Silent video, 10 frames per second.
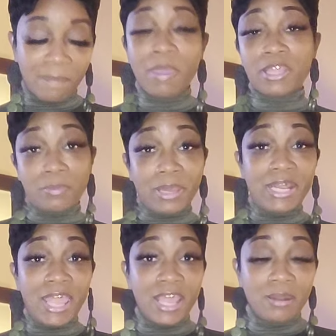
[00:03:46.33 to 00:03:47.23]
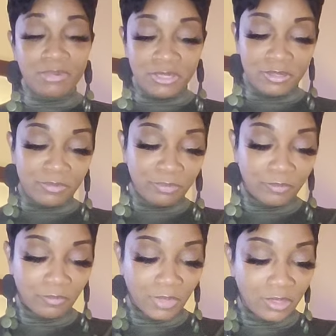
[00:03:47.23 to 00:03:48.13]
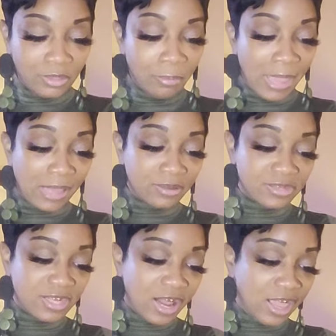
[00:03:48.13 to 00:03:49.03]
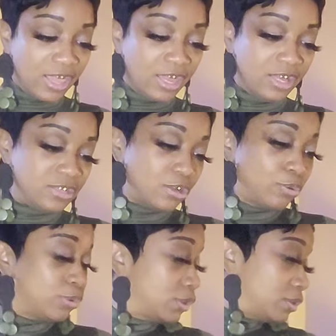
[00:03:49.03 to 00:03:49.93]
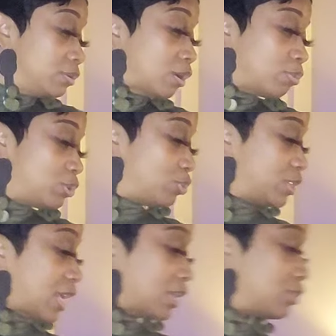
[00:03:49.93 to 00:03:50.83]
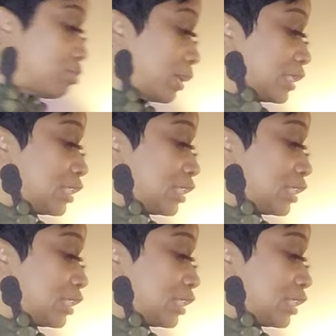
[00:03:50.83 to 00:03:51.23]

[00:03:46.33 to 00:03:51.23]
make the money add up to the balance that I had. So, you know, which was not too much.